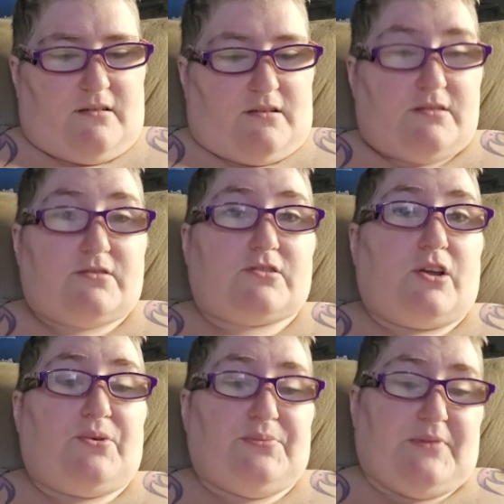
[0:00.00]

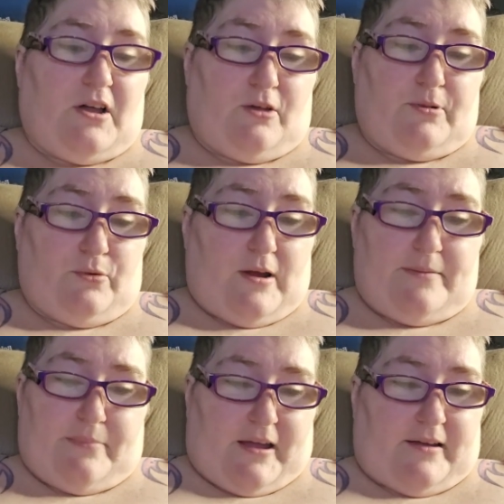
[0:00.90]
So, I'll be
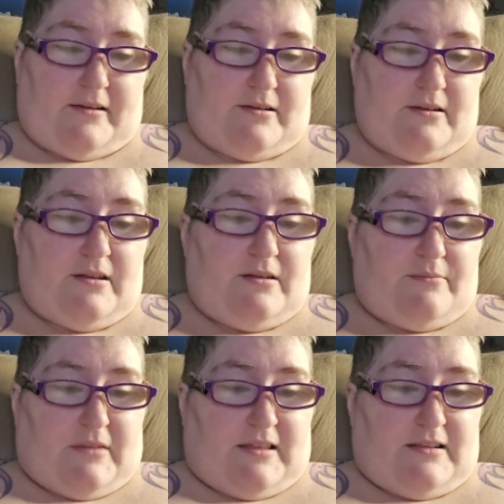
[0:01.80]
right back.
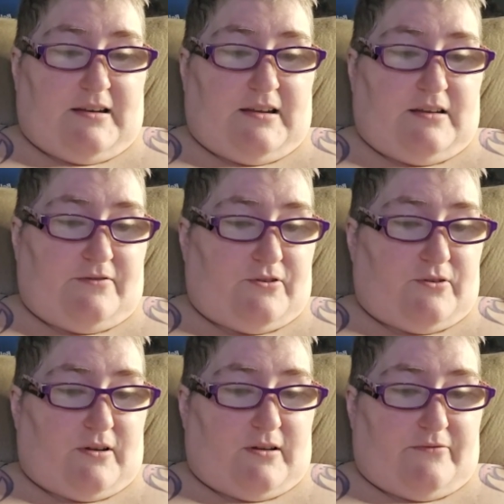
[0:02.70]
Melanie, if
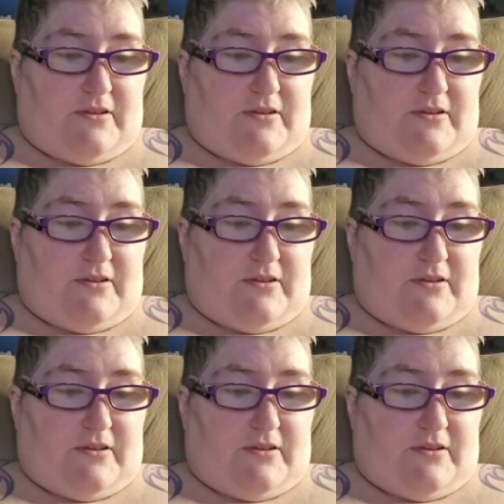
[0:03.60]
you